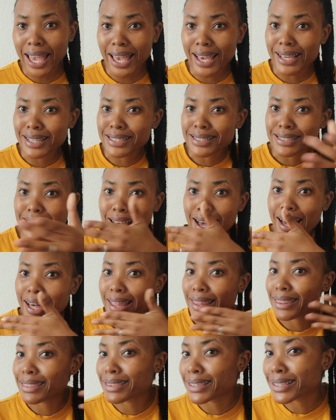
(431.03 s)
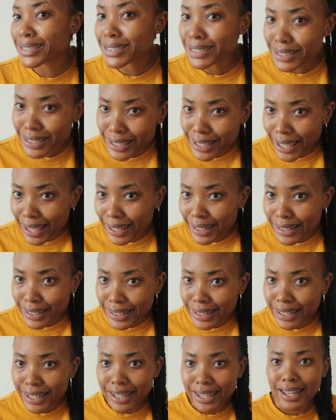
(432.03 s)
is the
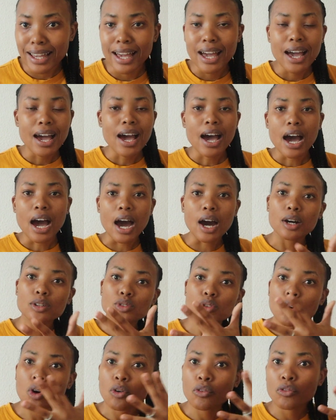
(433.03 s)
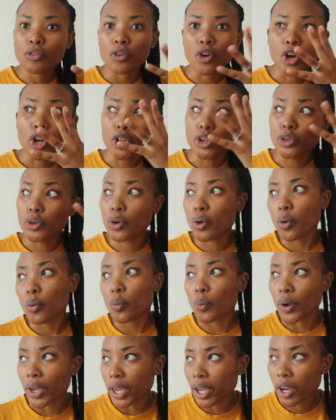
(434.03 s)
skin. Out of
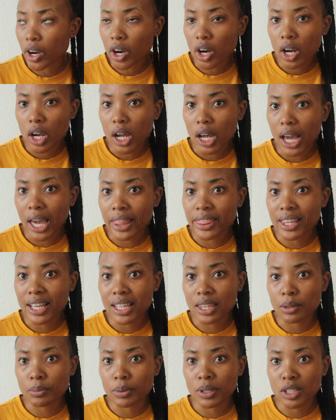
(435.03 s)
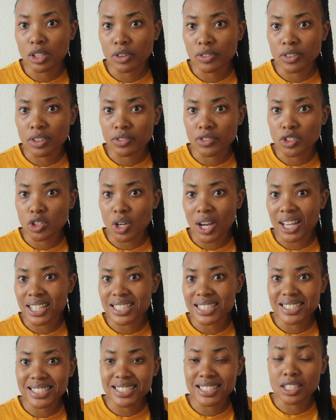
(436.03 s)
nowhere, I think at the beginning of the video I
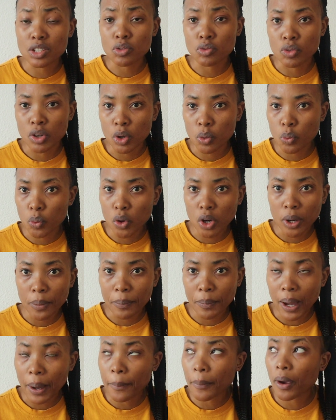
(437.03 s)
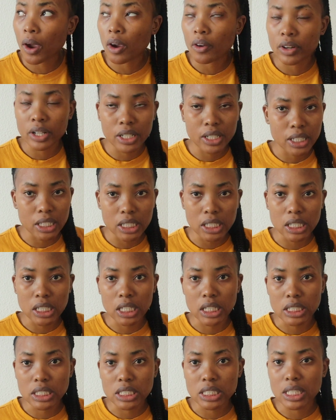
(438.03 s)
said it's a ringworm. Apparently
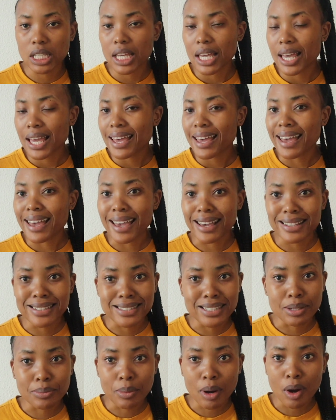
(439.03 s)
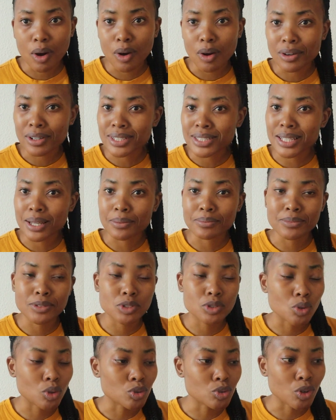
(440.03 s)
it's eczema or some
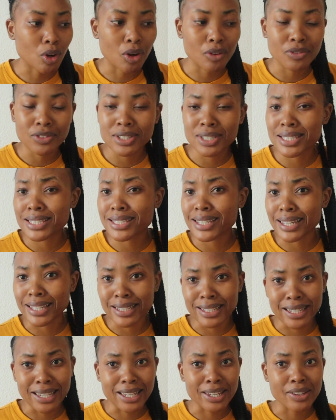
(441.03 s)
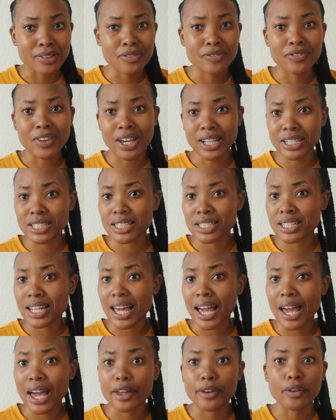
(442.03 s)
sort of skin infection.
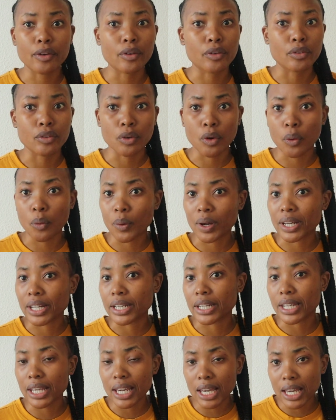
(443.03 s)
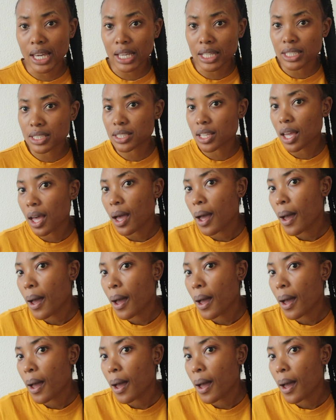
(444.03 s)
I don't know what it is,